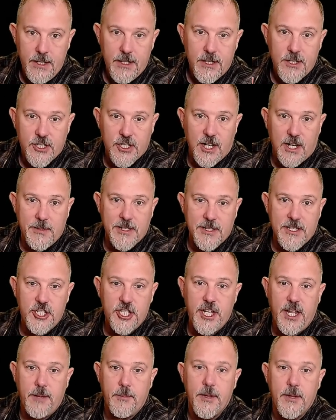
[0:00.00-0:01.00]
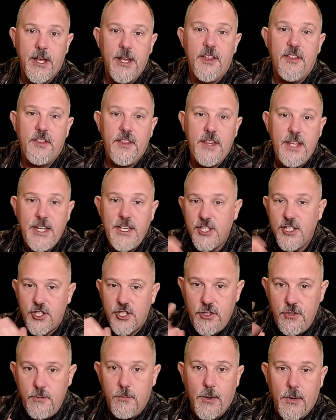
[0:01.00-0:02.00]
Let's talk about the shape. These
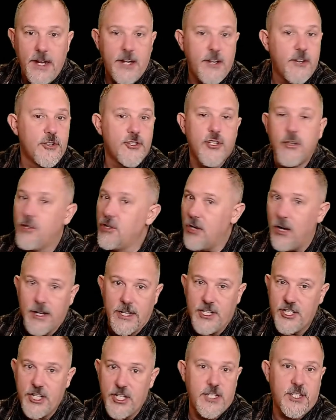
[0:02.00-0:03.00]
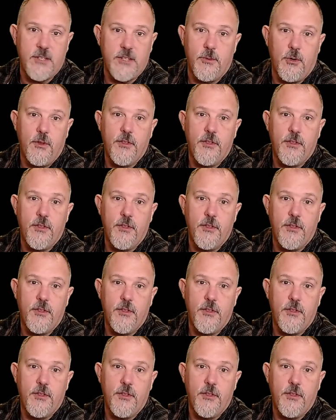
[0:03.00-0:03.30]
breakers are not adjustable.